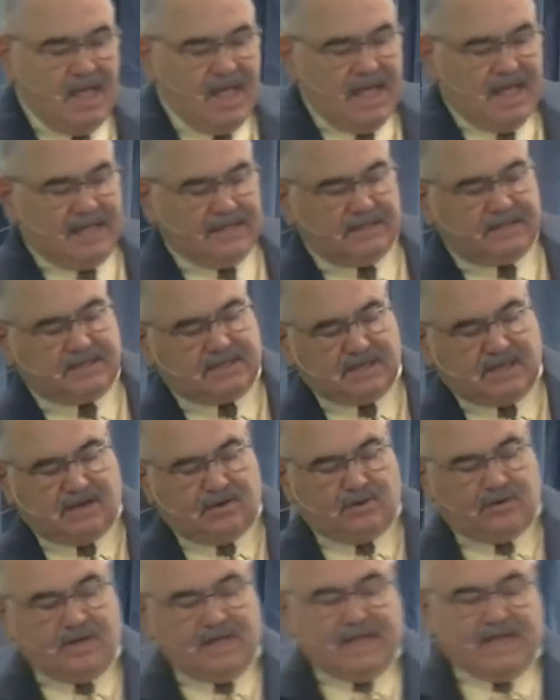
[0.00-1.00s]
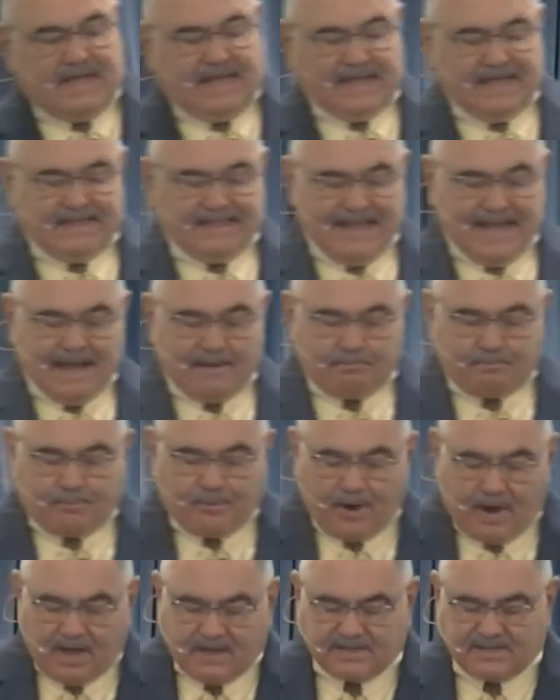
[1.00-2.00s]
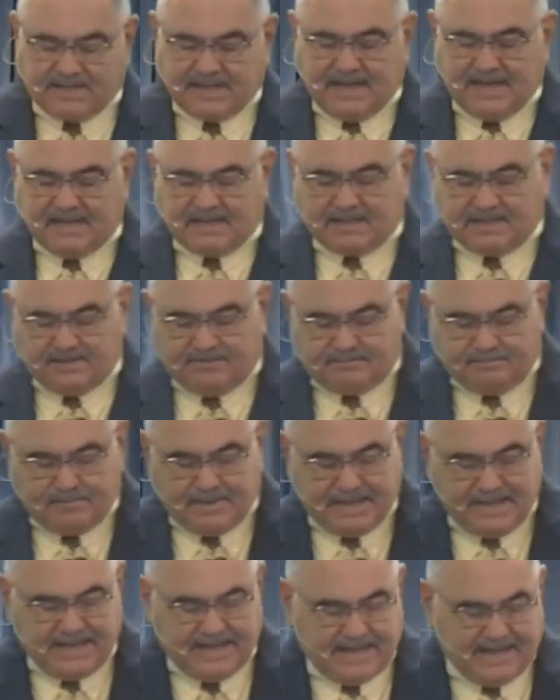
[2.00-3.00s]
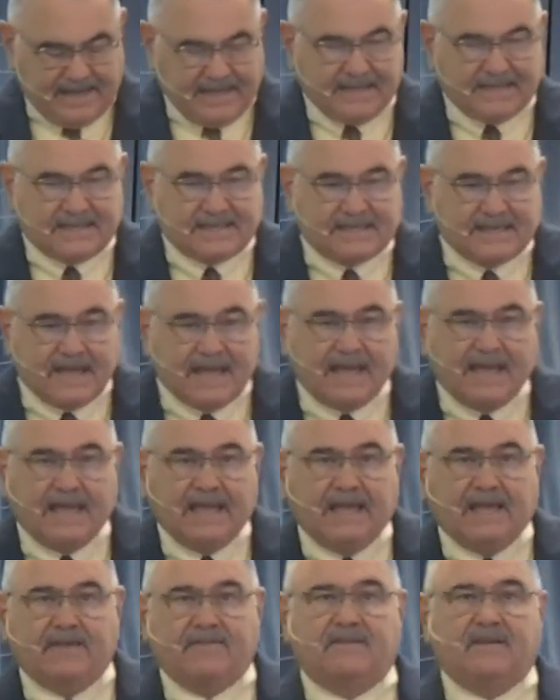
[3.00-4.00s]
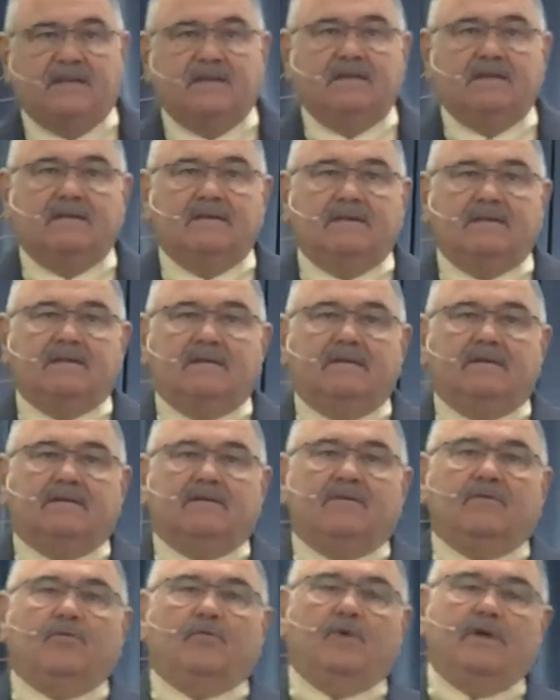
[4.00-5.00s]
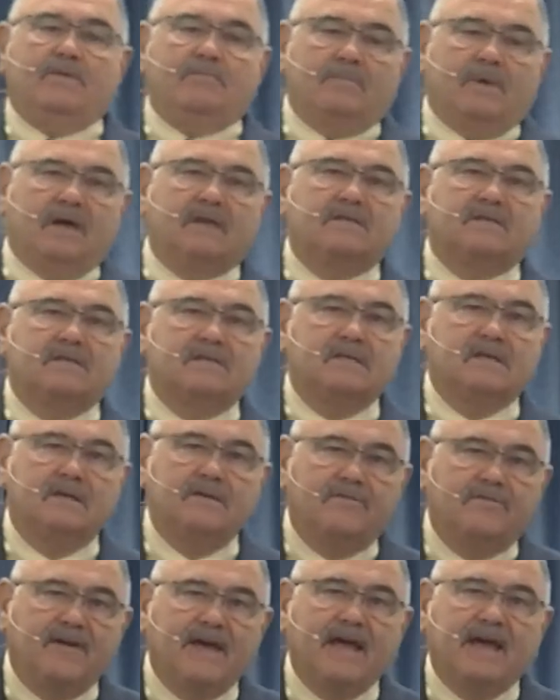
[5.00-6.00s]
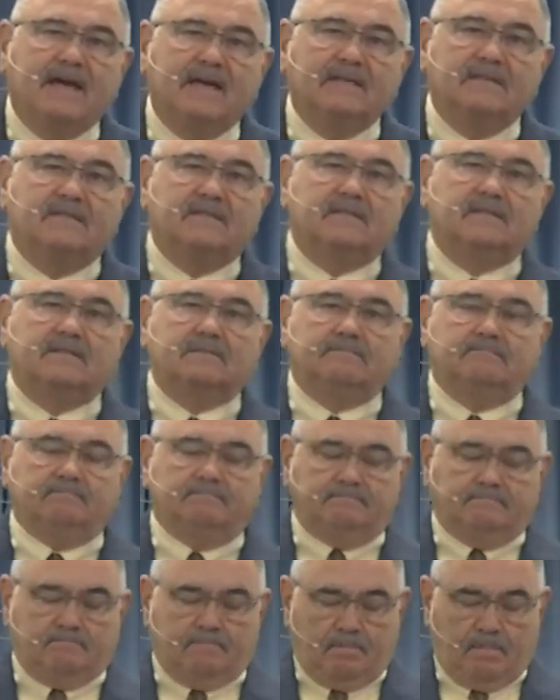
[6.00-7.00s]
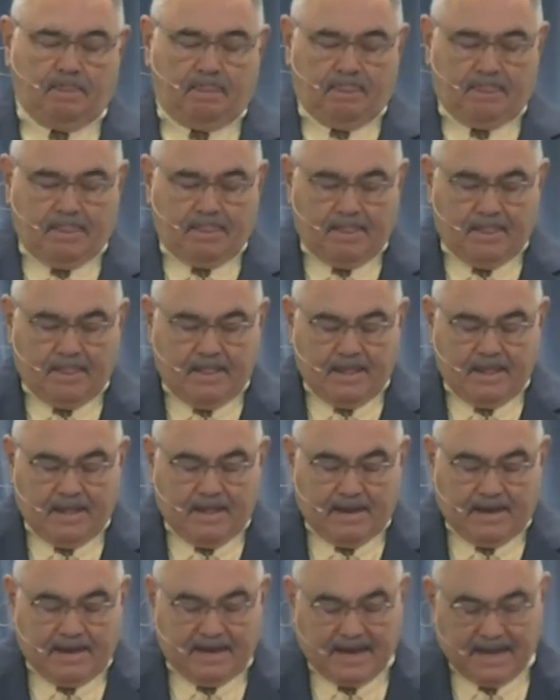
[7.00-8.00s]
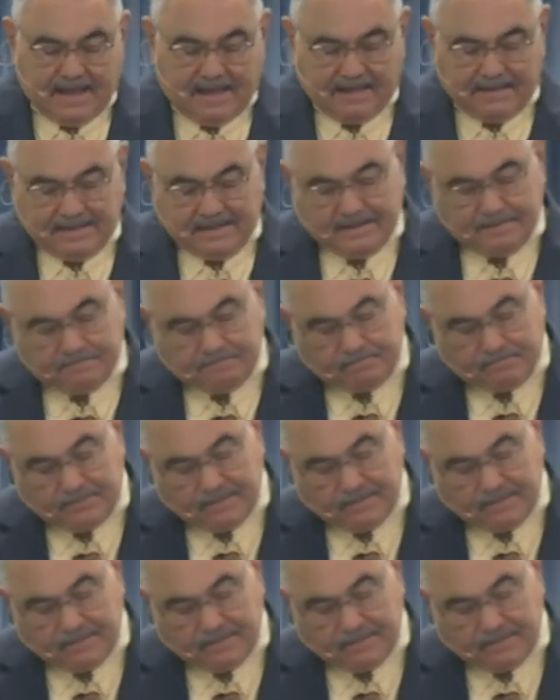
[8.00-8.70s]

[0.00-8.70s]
And so, in that process of being saved, we must confess. Now, then,